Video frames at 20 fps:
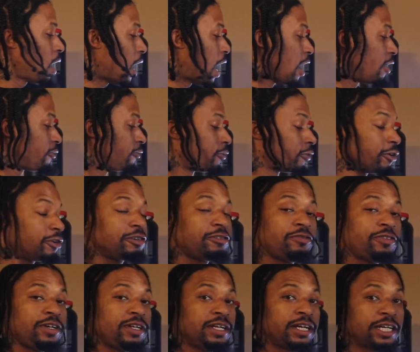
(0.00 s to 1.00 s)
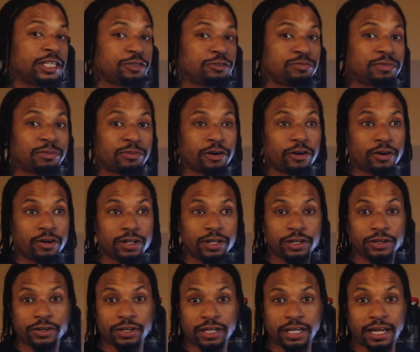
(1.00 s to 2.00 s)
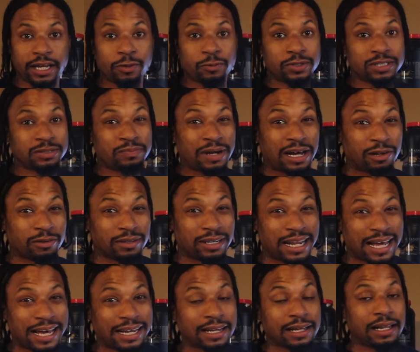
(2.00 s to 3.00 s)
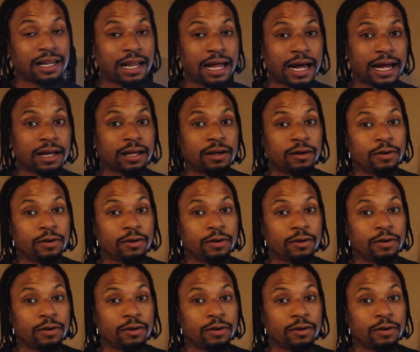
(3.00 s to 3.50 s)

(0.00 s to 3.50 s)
Our first feeding, as you remember earlier today, was about 9 o'clock,